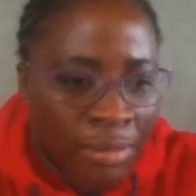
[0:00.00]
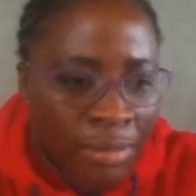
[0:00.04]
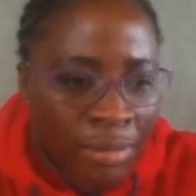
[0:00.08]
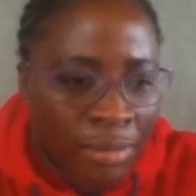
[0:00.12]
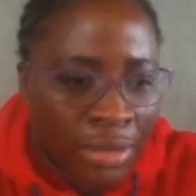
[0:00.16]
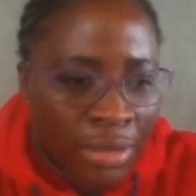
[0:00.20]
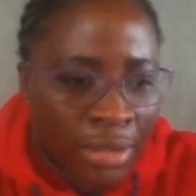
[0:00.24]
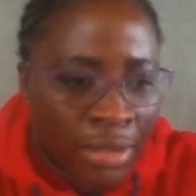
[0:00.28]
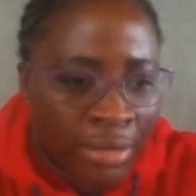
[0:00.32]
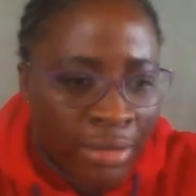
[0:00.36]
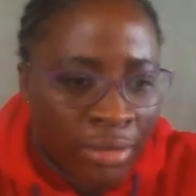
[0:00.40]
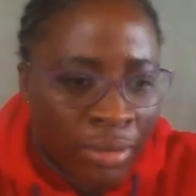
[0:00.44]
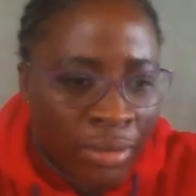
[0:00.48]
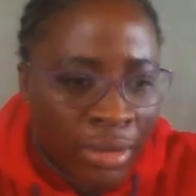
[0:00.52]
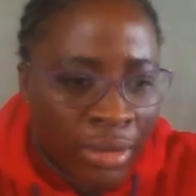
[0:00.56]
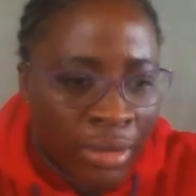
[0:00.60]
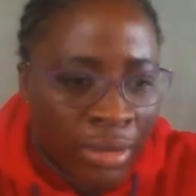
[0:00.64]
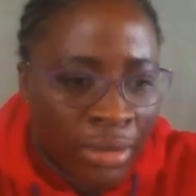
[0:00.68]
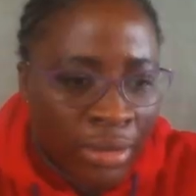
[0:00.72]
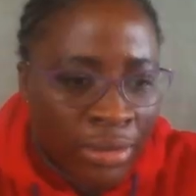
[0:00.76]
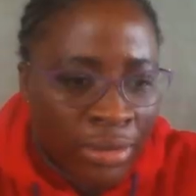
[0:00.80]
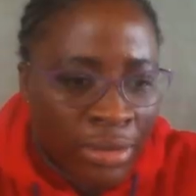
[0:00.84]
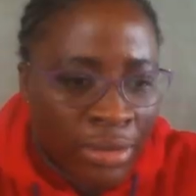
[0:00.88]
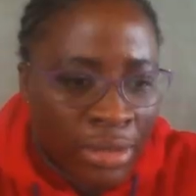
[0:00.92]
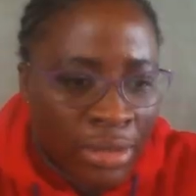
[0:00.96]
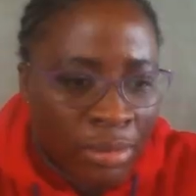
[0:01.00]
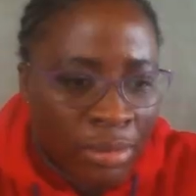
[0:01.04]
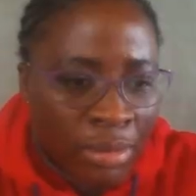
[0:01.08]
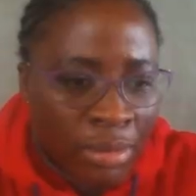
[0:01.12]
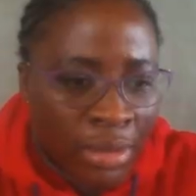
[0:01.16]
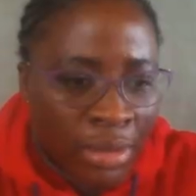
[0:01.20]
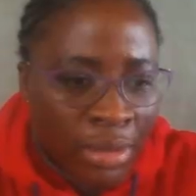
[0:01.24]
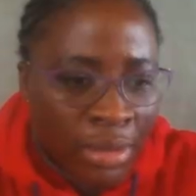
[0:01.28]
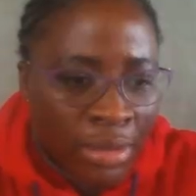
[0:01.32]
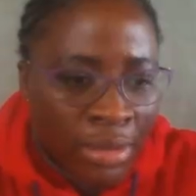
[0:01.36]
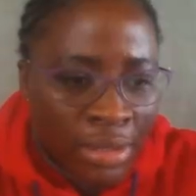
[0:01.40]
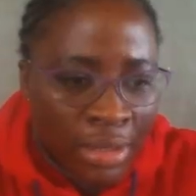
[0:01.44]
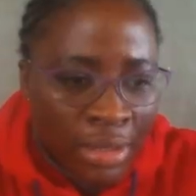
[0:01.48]
mute everyone,
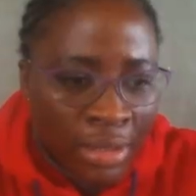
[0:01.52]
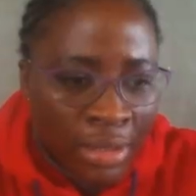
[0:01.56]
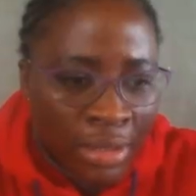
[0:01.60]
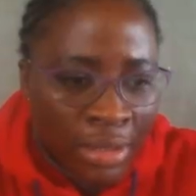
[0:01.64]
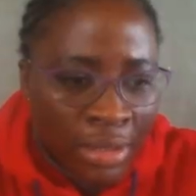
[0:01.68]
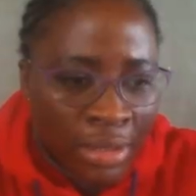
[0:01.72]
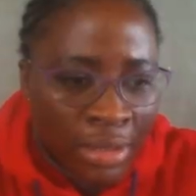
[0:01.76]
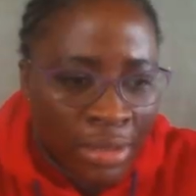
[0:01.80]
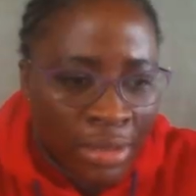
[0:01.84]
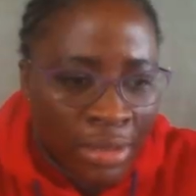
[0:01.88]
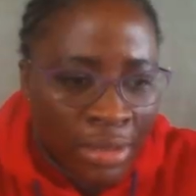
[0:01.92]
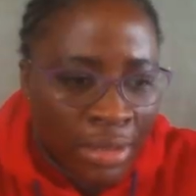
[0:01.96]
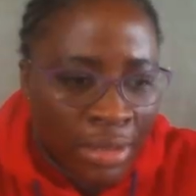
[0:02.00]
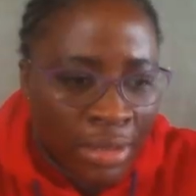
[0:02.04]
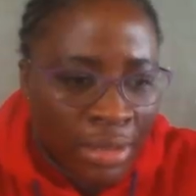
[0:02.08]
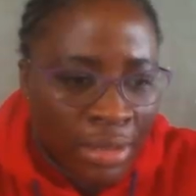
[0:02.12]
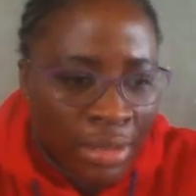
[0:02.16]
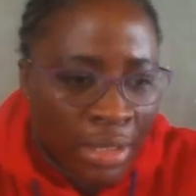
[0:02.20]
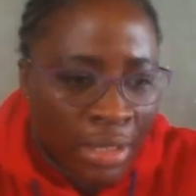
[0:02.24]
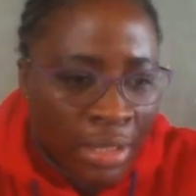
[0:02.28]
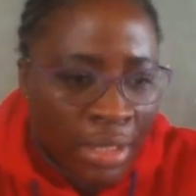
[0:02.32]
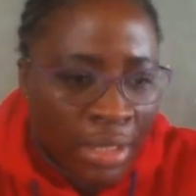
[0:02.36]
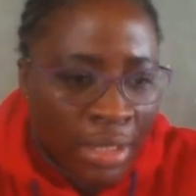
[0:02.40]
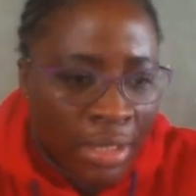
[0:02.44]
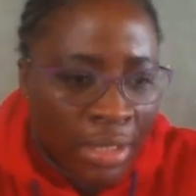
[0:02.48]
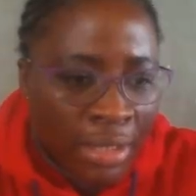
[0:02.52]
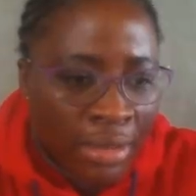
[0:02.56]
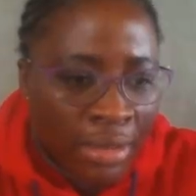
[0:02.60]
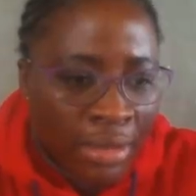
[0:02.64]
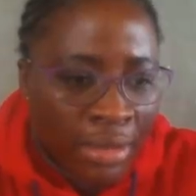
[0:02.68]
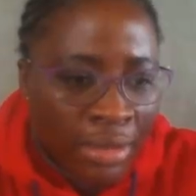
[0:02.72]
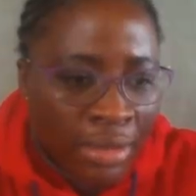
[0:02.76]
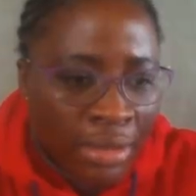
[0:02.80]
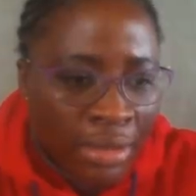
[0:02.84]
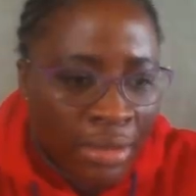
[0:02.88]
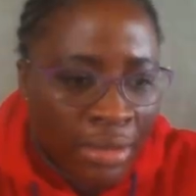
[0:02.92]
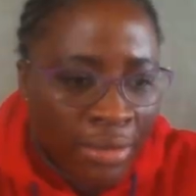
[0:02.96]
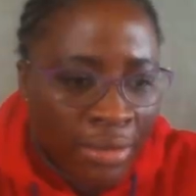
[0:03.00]
speaker statistics,
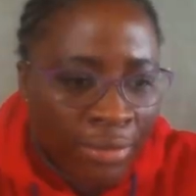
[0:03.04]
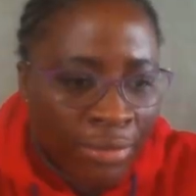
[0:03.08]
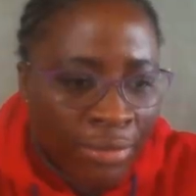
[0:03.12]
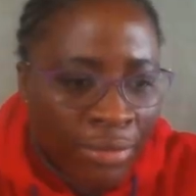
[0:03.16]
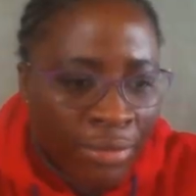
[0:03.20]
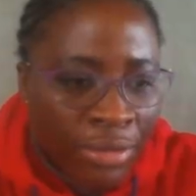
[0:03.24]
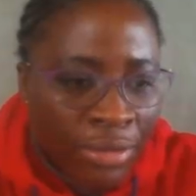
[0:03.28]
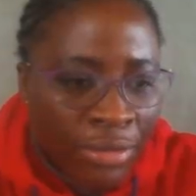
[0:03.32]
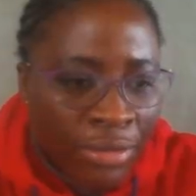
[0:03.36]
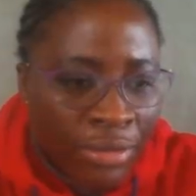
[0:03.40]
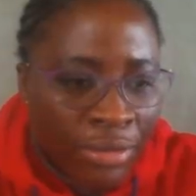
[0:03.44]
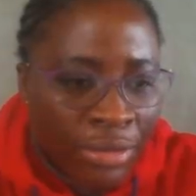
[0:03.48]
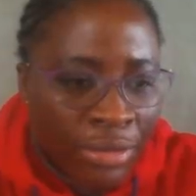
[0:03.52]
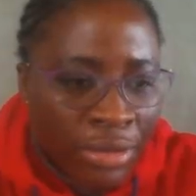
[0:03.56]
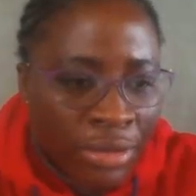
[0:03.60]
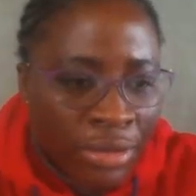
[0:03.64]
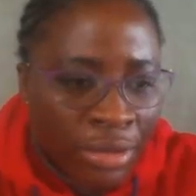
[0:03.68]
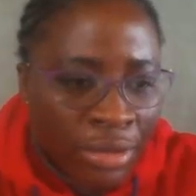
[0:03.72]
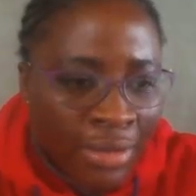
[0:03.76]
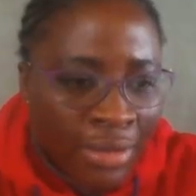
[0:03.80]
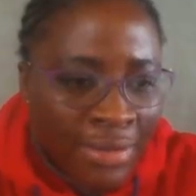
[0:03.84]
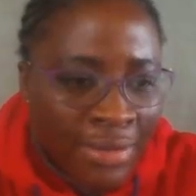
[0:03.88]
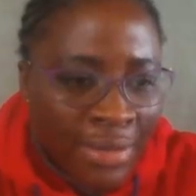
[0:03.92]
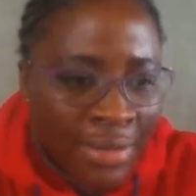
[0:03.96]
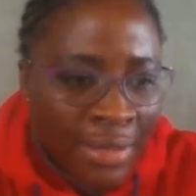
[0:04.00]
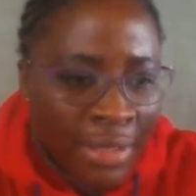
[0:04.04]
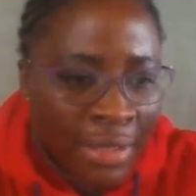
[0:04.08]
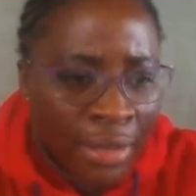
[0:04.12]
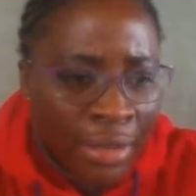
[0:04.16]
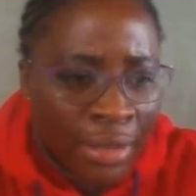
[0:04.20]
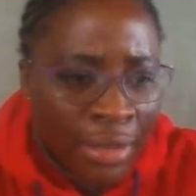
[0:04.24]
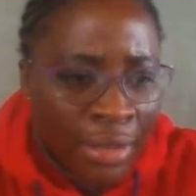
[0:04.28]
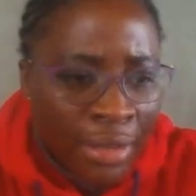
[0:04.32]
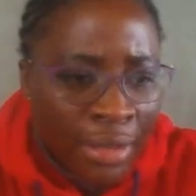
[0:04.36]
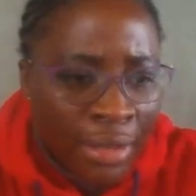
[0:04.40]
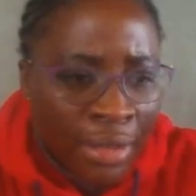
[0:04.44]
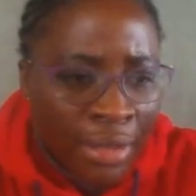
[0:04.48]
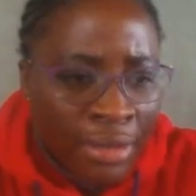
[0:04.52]
and view shortcuts.
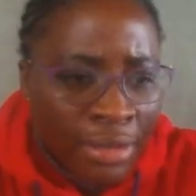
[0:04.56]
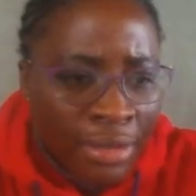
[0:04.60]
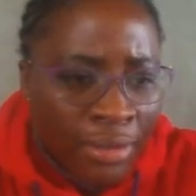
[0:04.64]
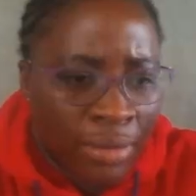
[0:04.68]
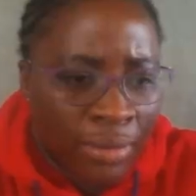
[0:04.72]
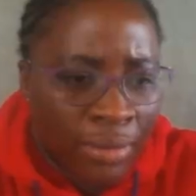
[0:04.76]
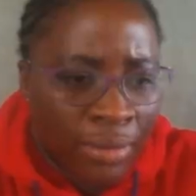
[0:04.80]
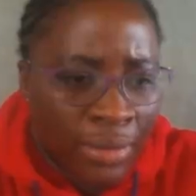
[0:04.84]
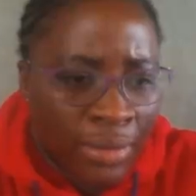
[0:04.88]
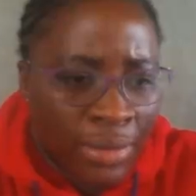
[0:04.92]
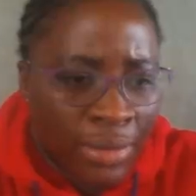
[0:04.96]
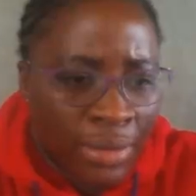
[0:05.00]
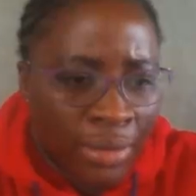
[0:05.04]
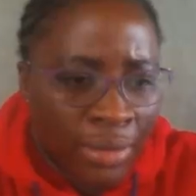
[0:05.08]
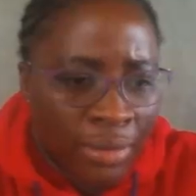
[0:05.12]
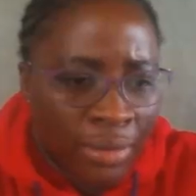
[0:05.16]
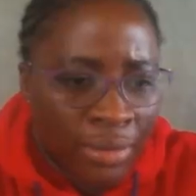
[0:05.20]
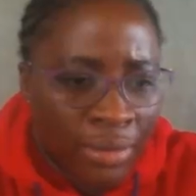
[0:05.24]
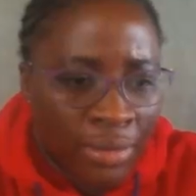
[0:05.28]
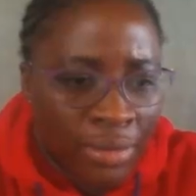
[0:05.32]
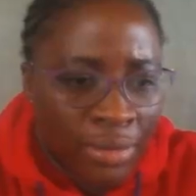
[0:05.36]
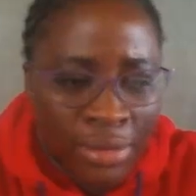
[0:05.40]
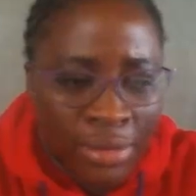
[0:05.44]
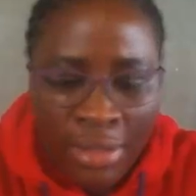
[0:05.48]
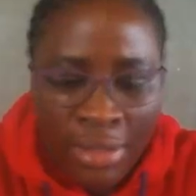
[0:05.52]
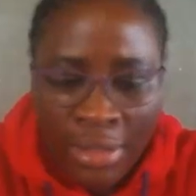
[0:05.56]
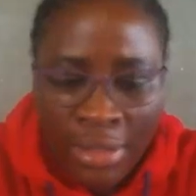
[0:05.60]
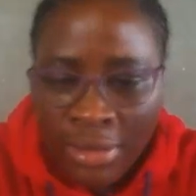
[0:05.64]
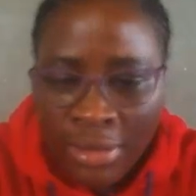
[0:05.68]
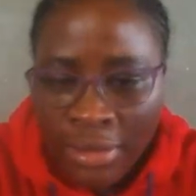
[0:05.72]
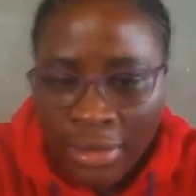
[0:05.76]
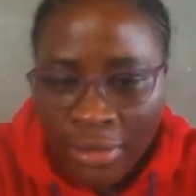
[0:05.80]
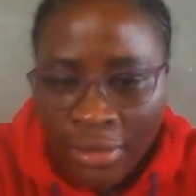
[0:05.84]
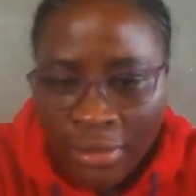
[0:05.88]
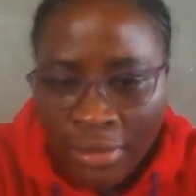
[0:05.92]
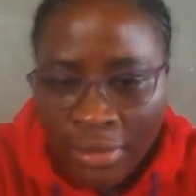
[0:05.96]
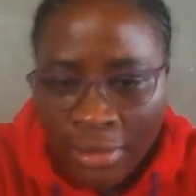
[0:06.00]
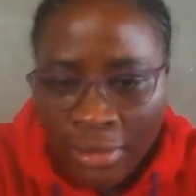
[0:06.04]
Let's see what's on
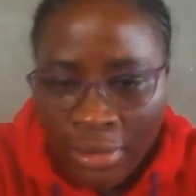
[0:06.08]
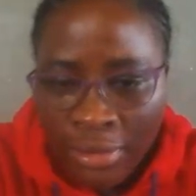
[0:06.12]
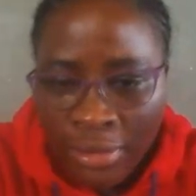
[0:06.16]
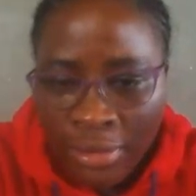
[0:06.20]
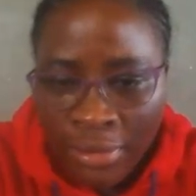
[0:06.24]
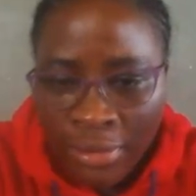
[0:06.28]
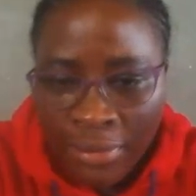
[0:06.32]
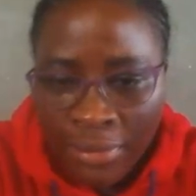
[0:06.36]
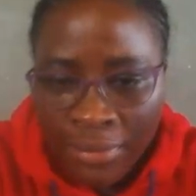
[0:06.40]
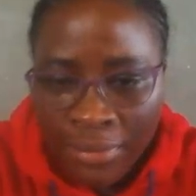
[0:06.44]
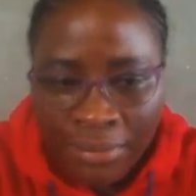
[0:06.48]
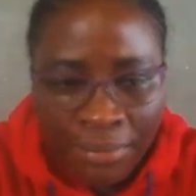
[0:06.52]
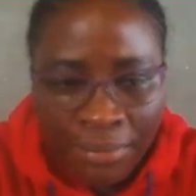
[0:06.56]
settings.